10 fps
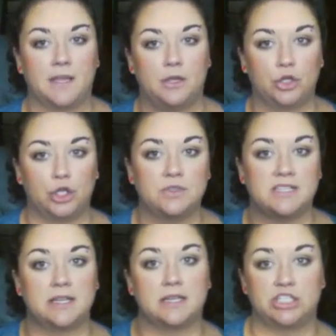
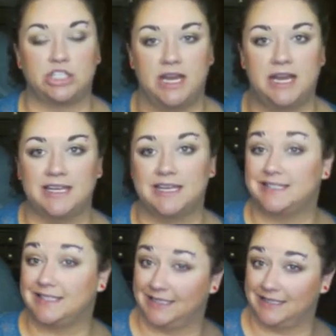using the shade
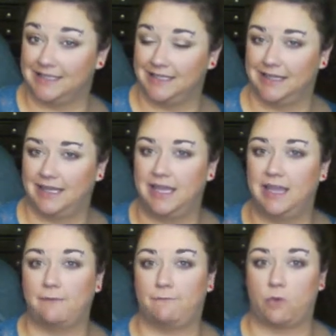
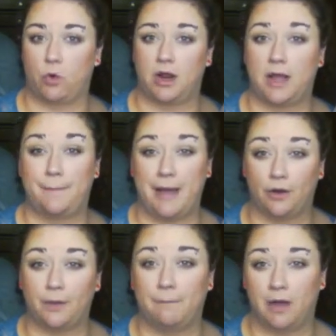consistently for
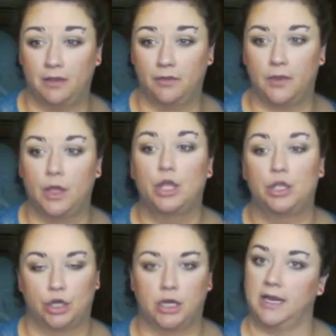about a month,
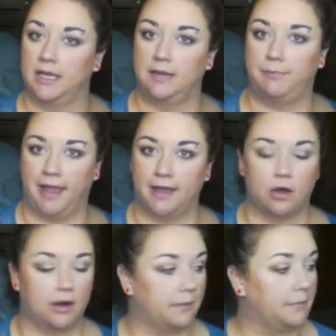you're going to hit Pan
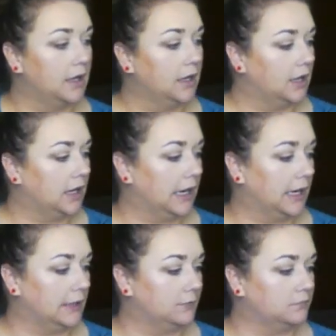on
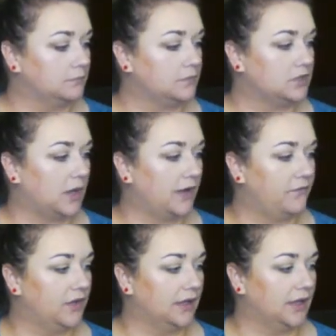them. So I
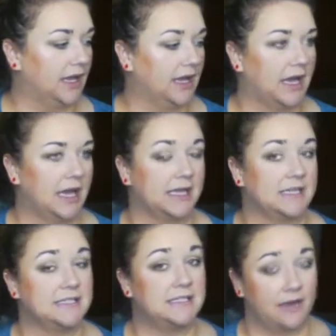feel like I
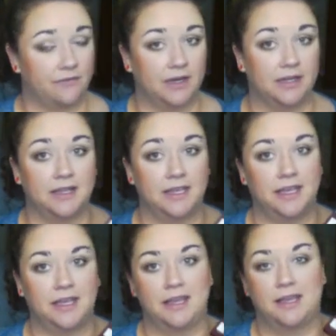can
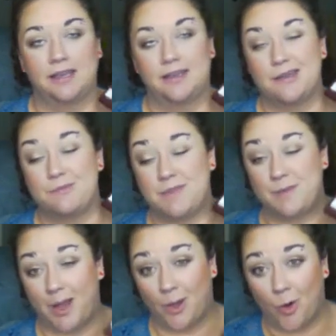definitely meet
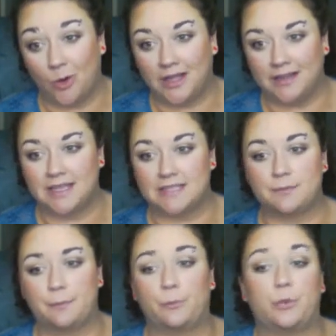my goal on this.
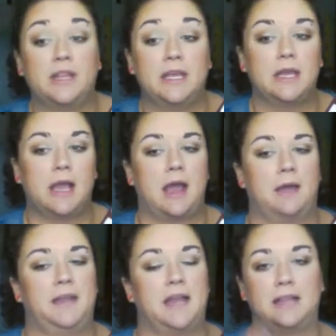Really,
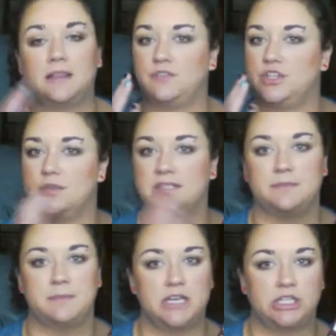I'd love to use as
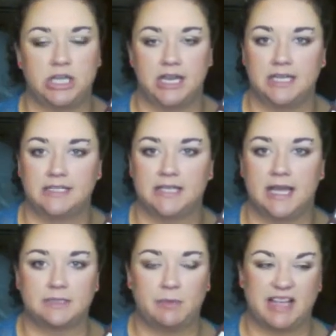many shades
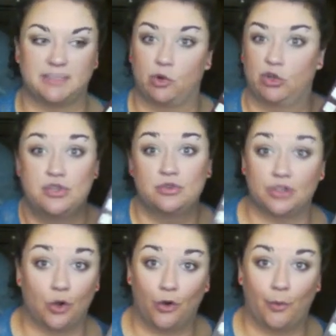as possible and use
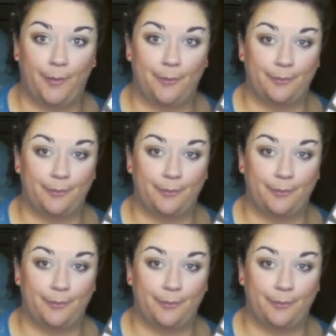the whole